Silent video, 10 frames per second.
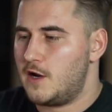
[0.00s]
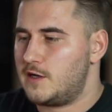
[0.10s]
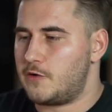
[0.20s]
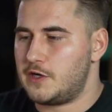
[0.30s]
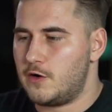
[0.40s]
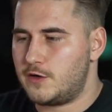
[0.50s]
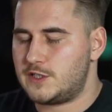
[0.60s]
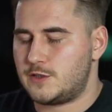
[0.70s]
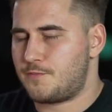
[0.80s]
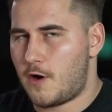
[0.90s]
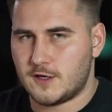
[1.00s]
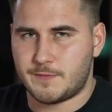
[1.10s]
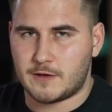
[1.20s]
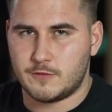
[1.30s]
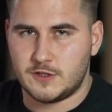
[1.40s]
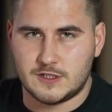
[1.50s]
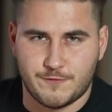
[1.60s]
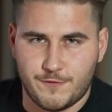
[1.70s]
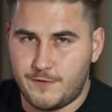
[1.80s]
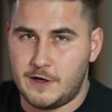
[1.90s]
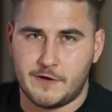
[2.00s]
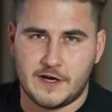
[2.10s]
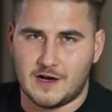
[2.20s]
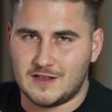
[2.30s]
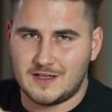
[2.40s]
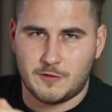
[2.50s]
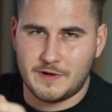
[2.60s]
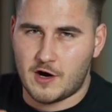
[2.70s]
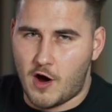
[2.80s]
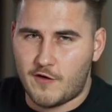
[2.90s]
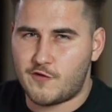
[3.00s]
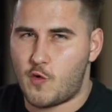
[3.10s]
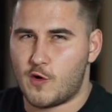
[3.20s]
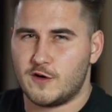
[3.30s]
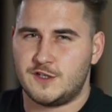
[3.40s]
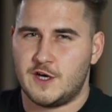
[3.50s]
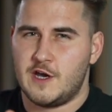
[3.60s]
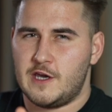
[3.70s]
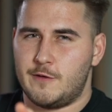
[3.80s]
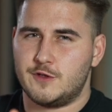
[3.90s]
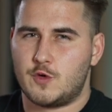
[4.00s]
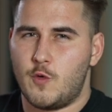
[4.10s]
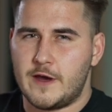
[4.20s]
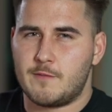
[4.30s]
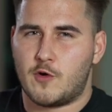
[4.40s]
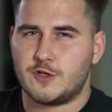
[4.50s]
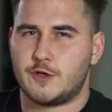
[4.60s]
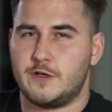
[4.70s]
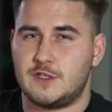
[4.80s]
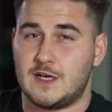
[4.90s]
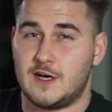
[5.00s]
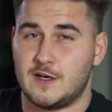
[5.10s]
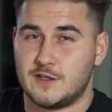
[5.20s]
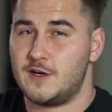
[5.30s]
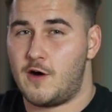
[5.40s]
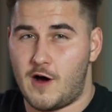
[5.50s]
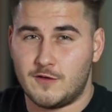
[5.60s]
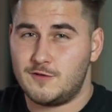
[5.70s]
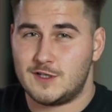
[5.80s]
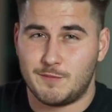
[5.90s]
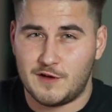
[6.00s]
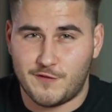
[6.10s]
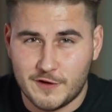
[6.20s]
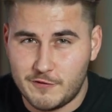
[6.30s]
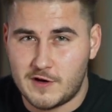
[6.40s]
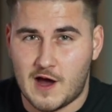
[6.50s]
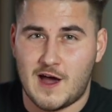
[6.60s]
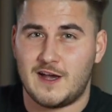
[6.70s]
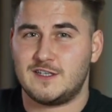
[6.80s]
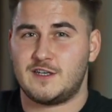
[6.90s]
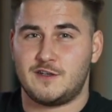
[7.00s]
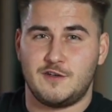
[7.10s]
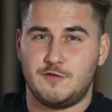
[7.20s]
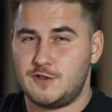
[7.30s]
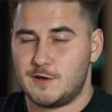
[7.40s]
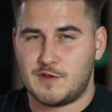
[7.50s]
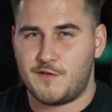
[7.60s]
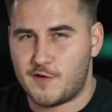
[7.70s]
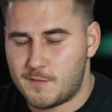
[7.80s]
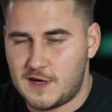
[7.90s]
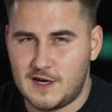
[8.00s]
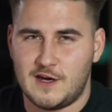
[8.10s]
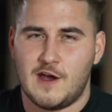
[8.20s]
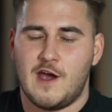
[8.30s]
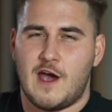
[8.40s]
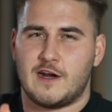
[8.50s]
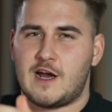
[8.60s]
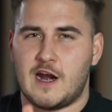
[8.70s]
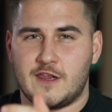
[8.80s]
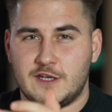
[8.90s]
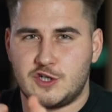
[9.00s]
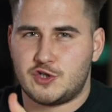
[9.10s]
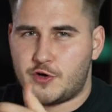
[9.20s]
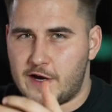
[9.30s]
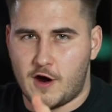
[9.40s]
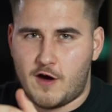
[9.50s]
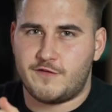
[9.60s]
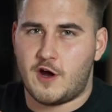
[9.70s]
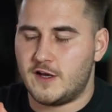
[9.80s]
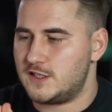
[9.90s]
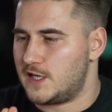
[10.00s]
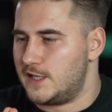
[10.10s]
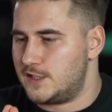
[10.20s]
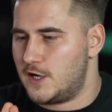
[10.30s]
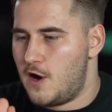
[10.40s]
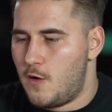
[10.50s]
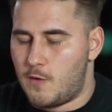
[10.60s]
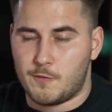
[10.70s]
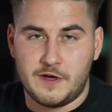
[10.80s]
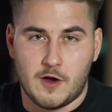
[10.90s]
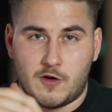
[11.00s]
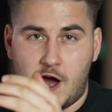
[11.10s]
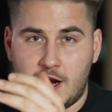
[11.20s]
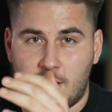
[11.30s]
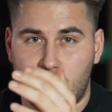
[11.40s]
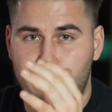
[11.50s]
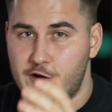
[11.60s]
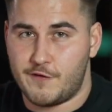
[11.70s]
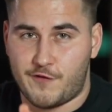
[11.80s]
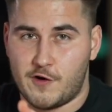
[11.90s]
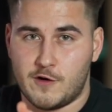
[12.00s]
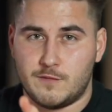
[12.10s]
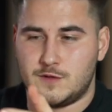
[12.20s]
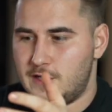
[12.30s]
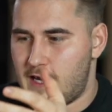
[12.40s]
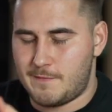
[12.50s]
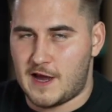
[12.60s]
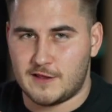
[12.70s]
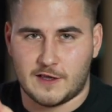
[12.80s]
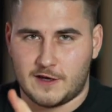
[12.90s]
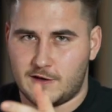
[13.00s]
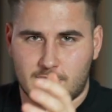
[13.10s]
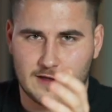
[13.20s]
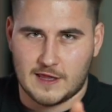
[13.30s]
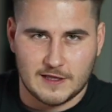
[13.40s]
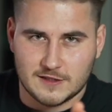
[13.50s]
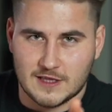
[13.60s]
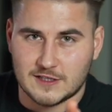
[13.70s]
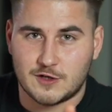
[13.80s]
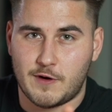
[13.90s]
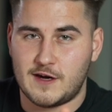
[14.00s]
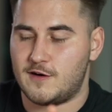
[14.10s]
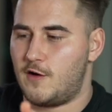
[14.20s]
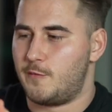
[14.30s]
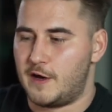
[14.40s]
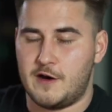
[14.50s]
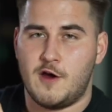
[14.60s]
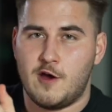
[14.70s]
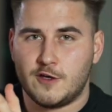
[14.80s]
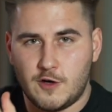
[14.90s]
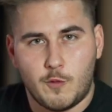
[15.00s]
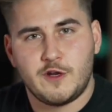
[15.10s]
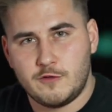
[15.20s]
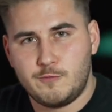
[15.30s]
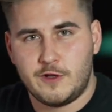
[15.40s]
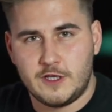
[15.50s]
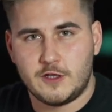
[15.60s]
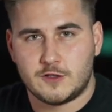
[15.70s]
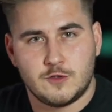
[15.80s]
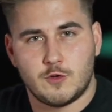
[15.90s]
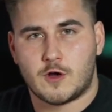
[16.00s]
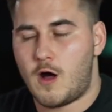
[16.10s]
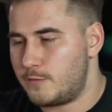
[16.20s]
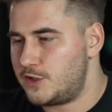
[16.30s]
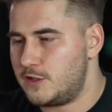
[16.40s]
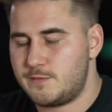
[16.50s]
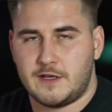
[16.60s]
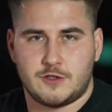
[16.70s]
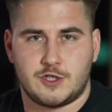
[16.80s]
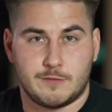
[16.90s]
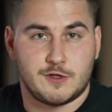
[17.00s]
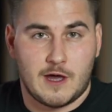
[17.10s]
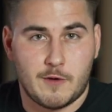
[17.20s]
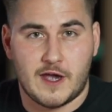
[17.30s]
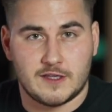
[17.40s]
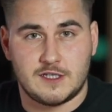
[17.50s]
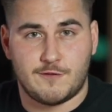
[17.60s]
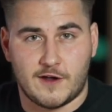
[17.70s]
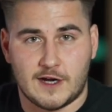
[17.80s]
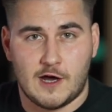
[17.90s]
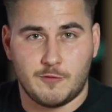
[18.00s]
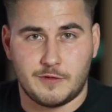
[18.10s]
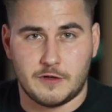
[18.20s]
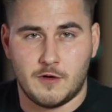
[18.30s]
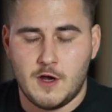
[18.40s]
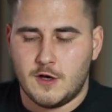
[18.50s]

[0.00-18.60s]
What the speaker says: Now, he noticed his prospect was veering a little bit off course. He was going more so into, I'll do something for you guys and you do something for me, and kind of this trade-off nonsense, where Rico kind of reaffirmed, hey man, like, yeah, that's great and all, but what are you really looking to accomplish in this mentorship? So that way I could see if I could help you.